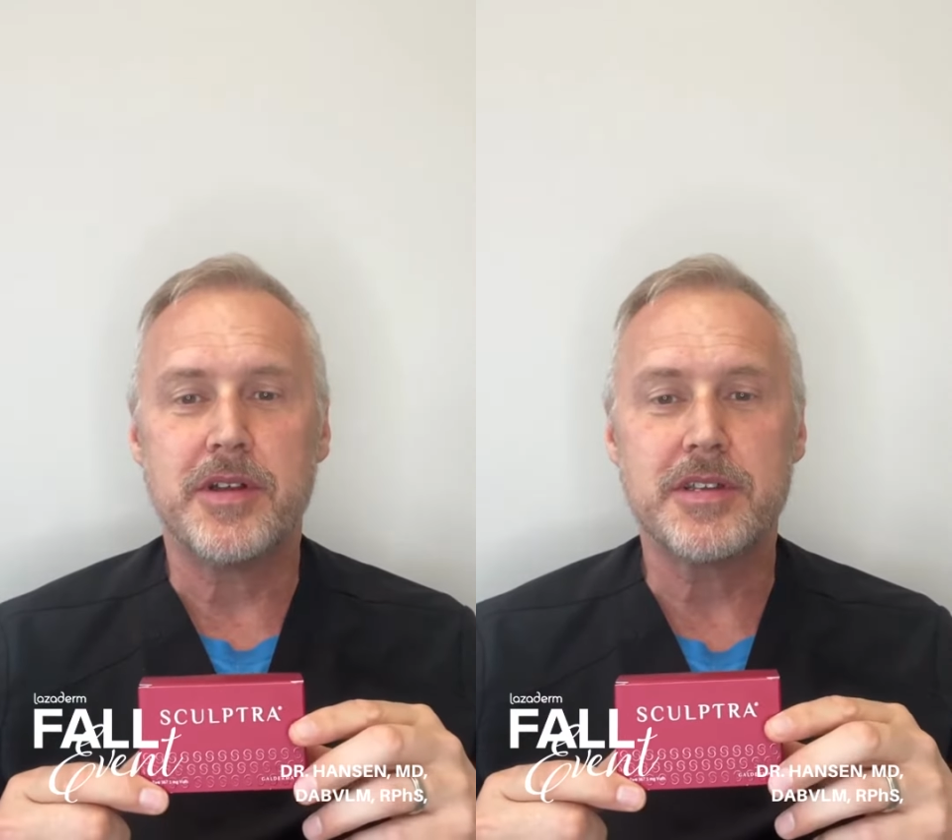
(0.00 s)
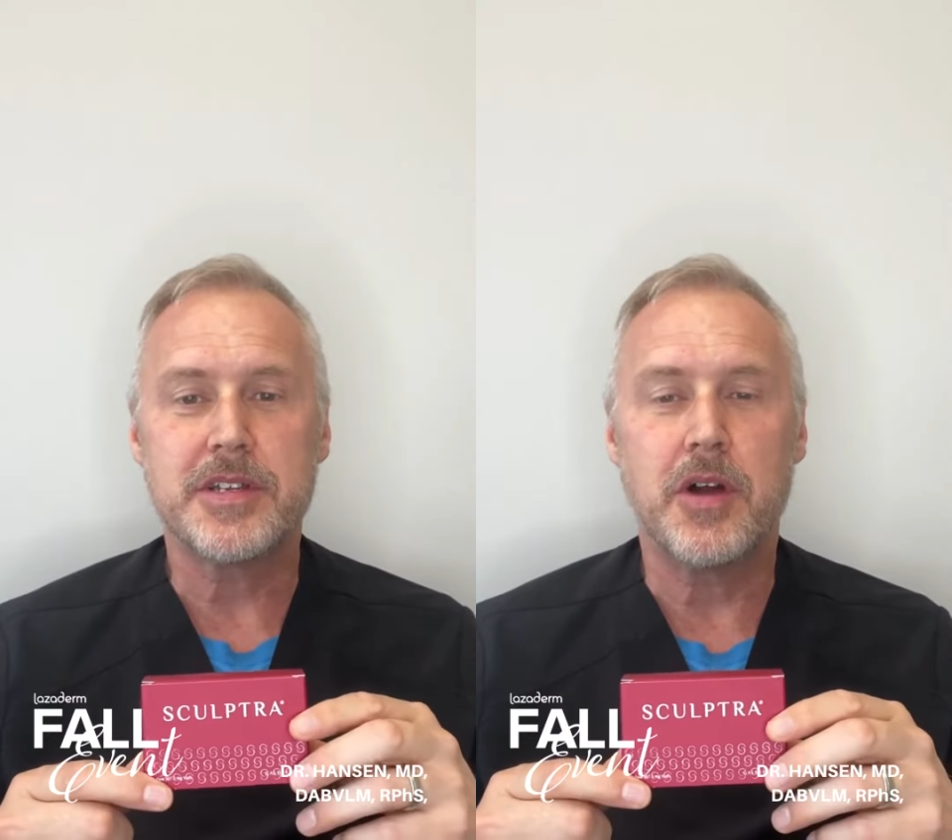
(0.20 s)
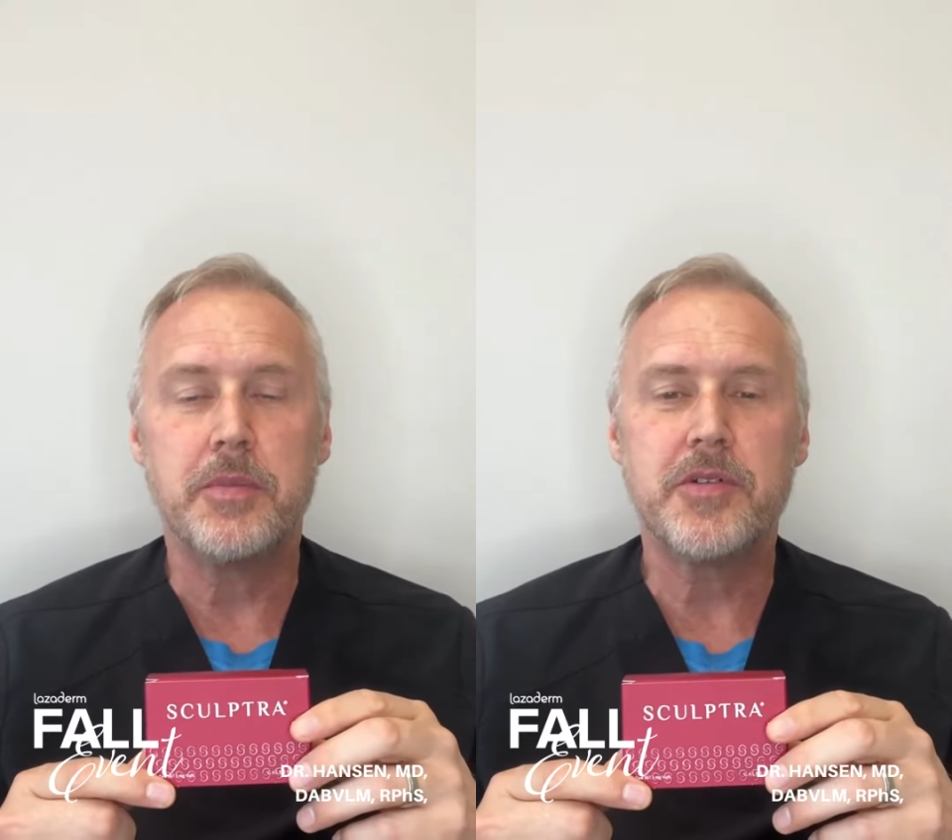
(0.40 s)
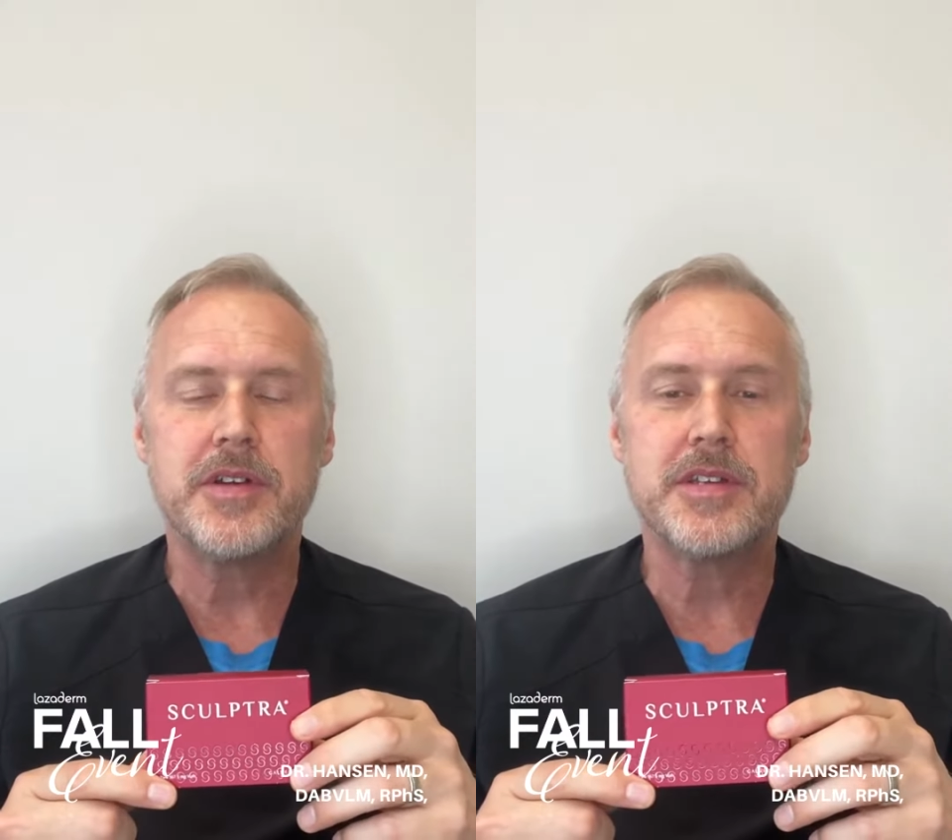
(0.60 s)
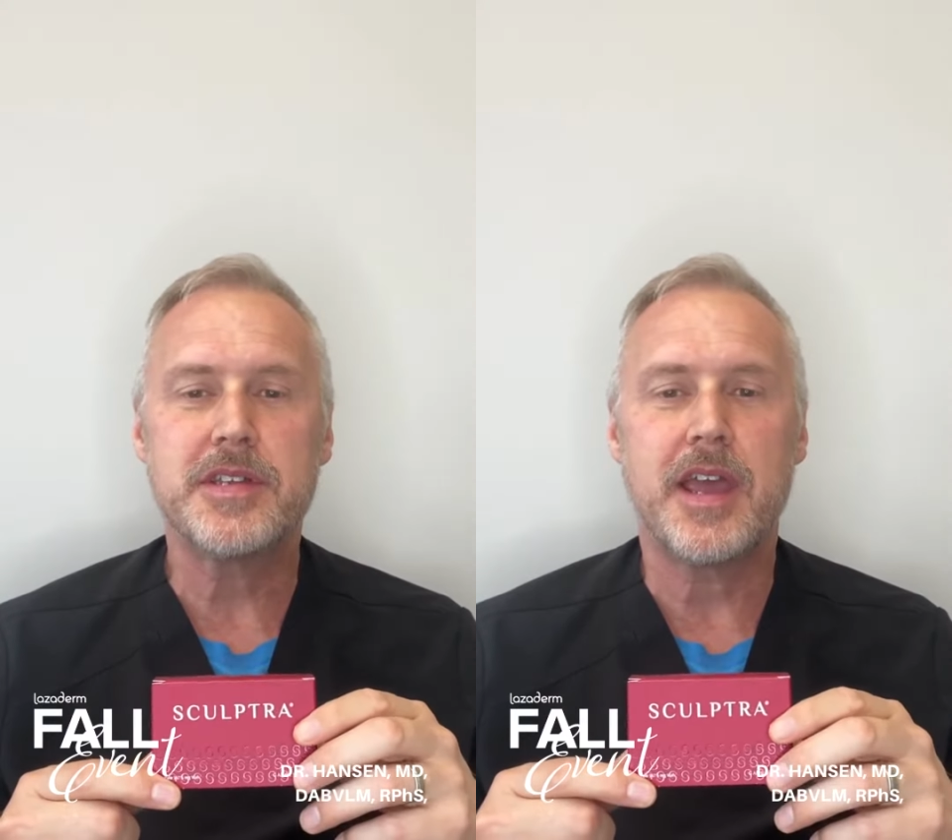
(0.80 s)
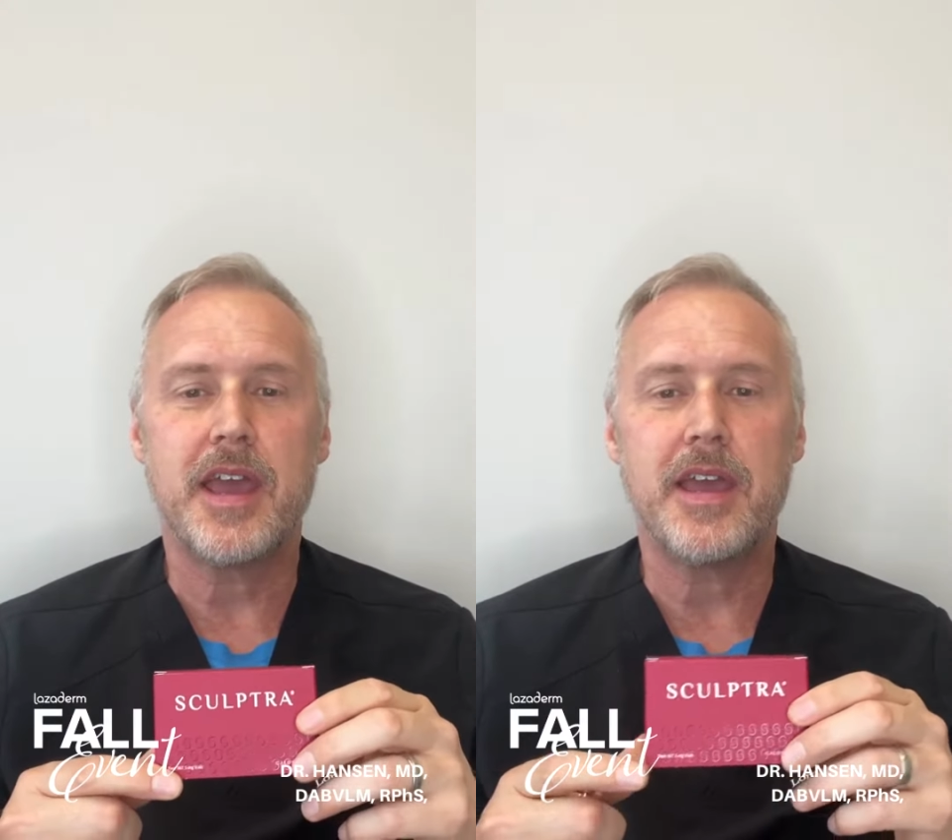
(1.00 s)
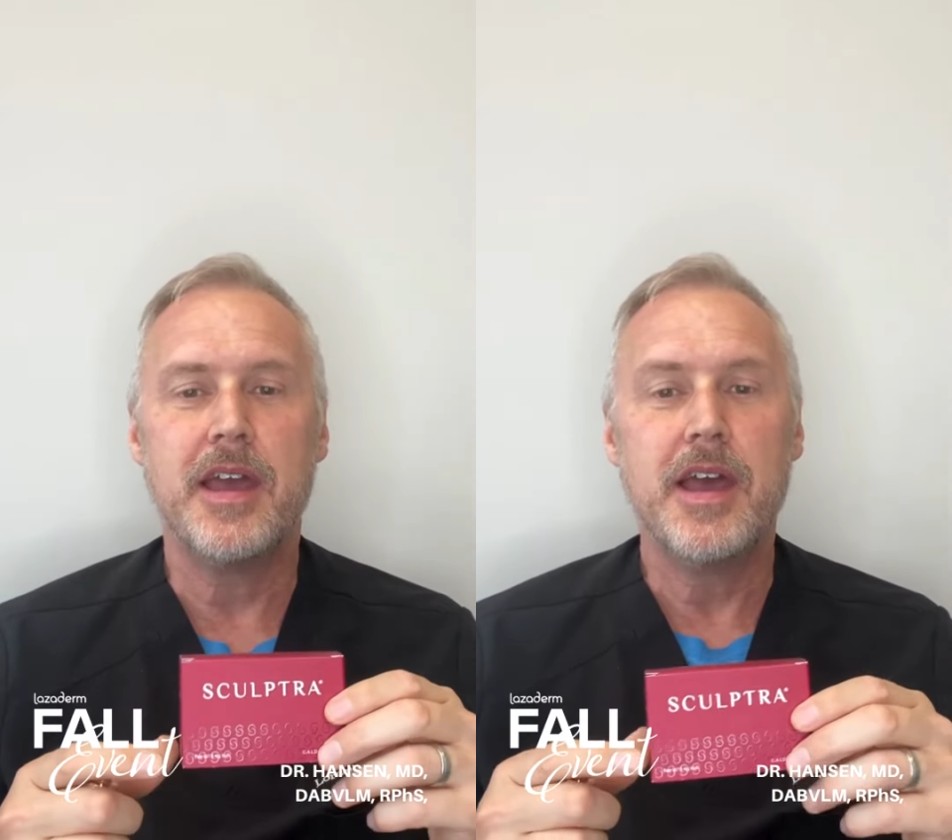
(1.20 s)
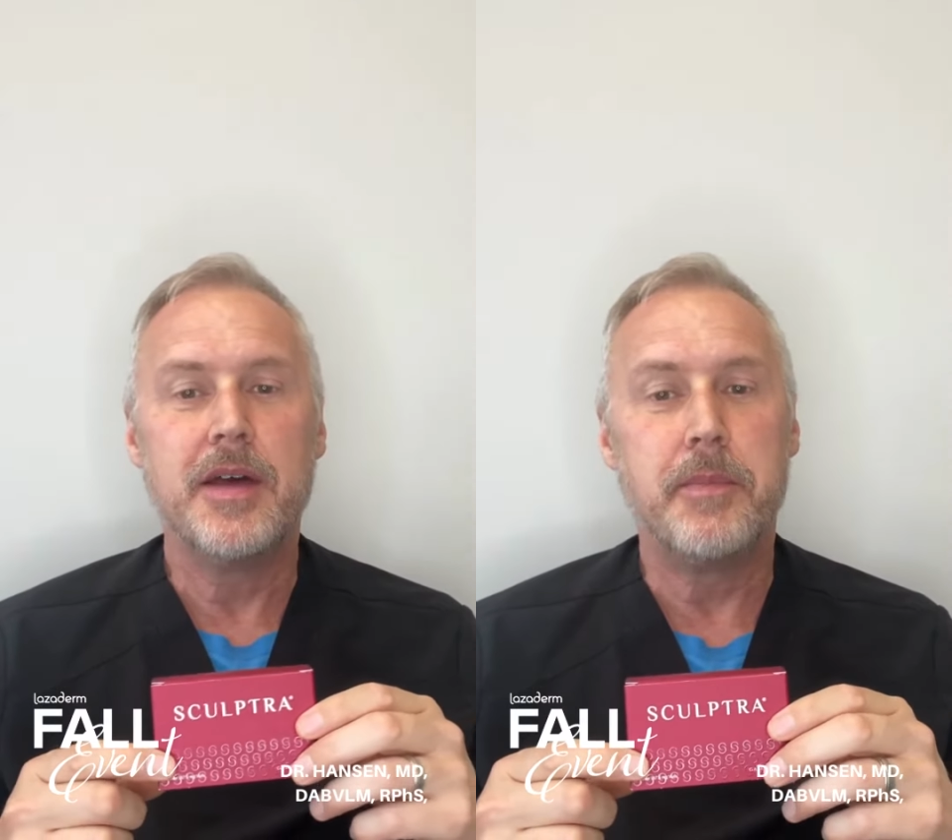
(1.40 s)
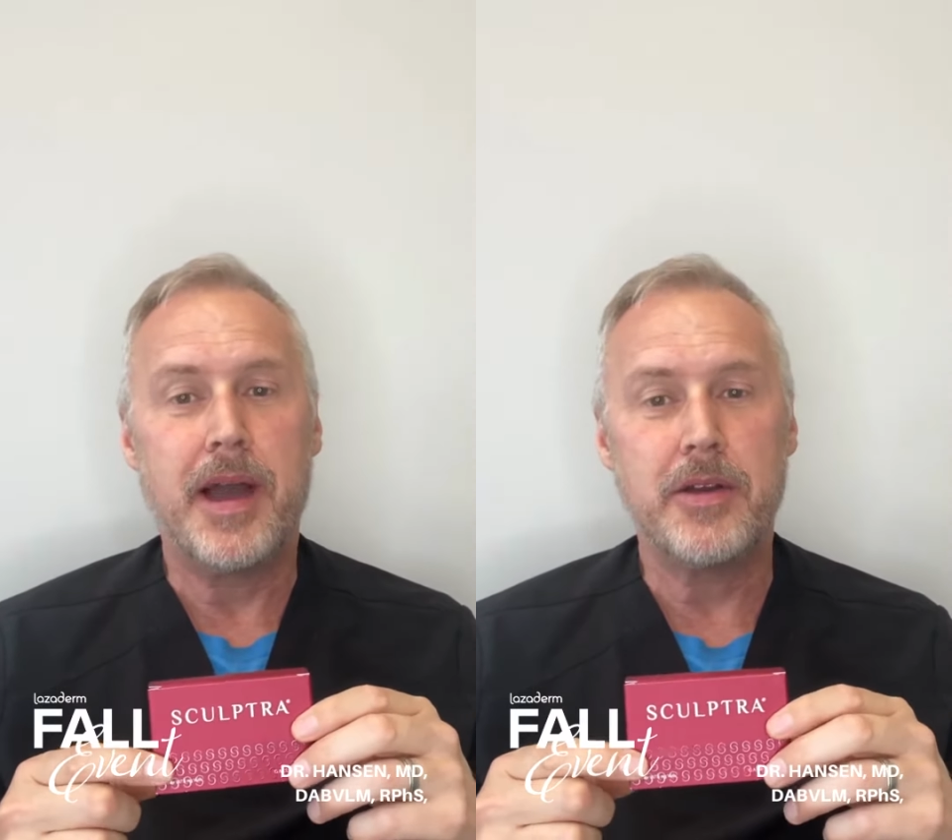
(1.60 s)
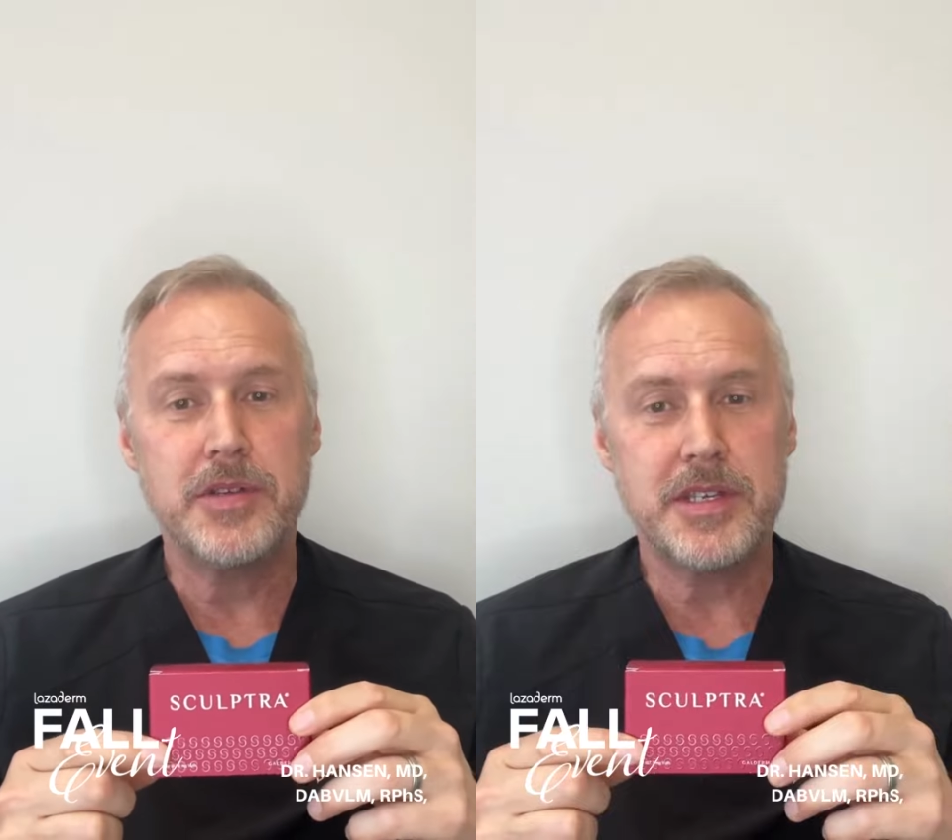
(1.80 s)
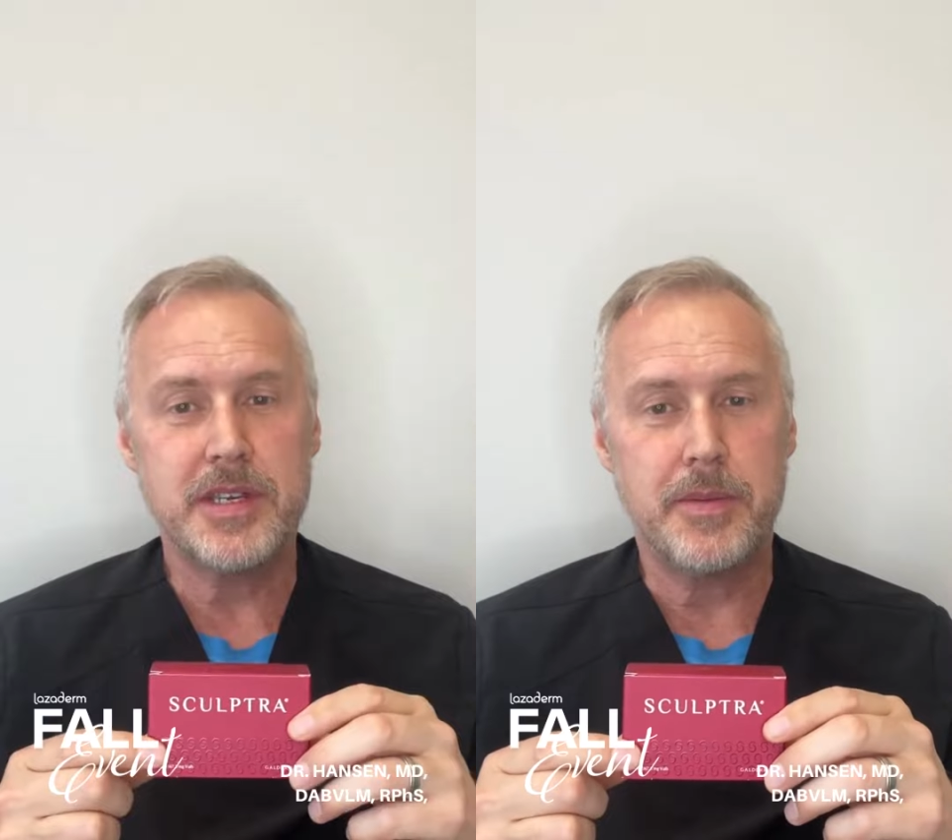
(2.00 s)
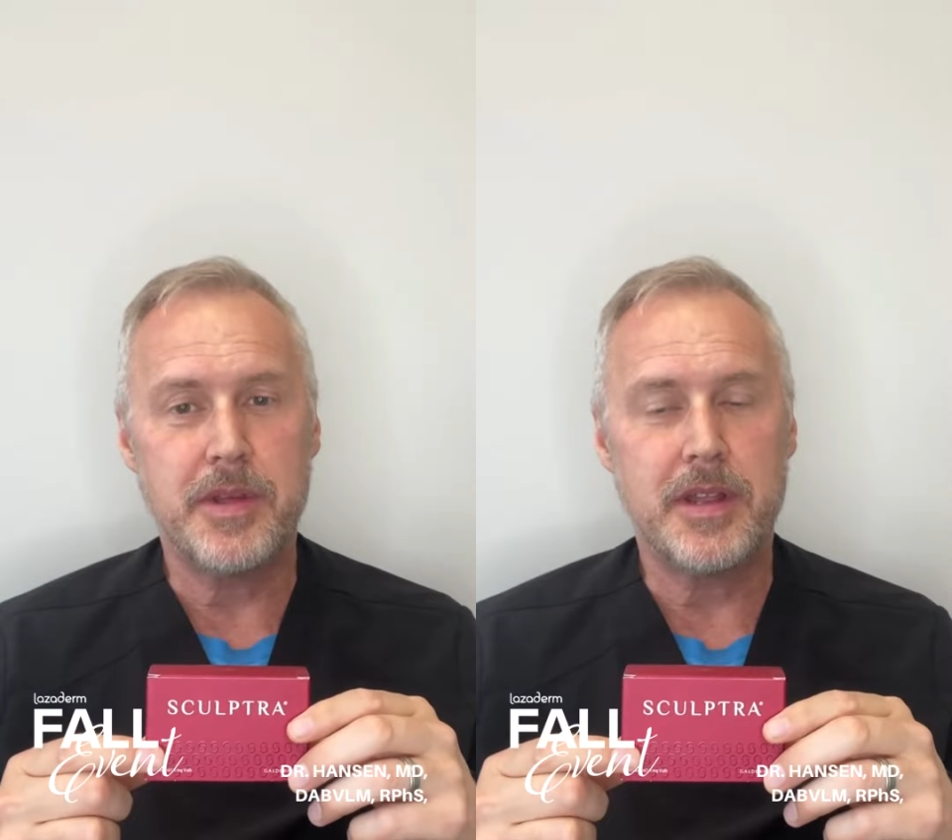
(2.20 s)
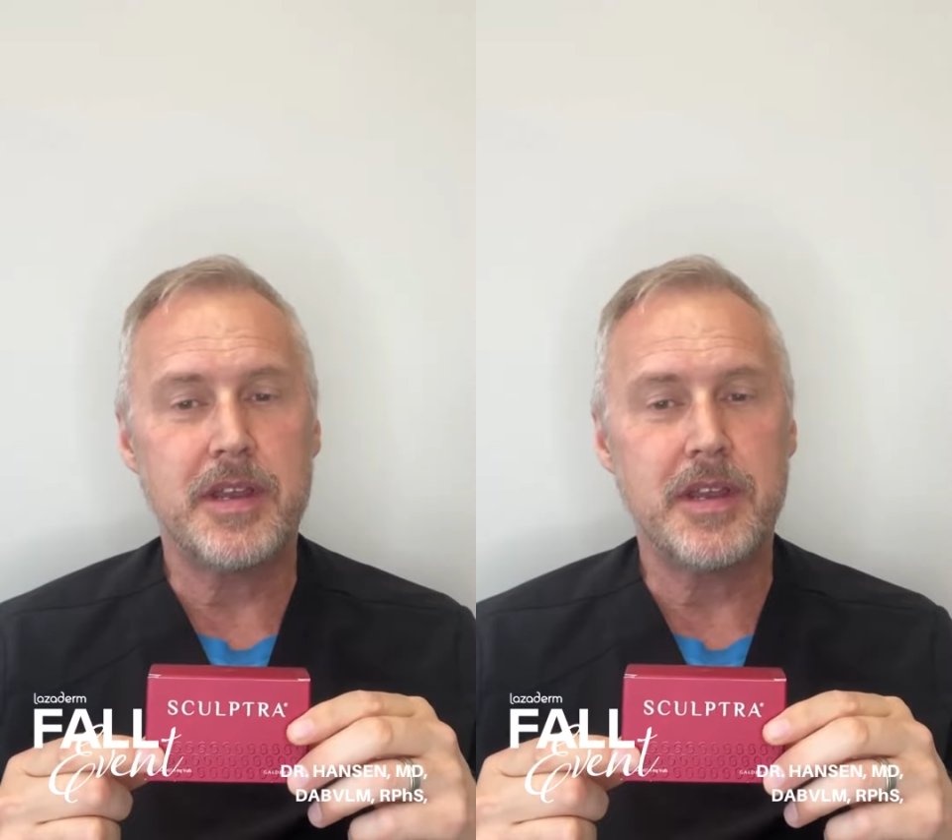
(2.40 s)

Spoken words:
Sculptra is a biostimulant.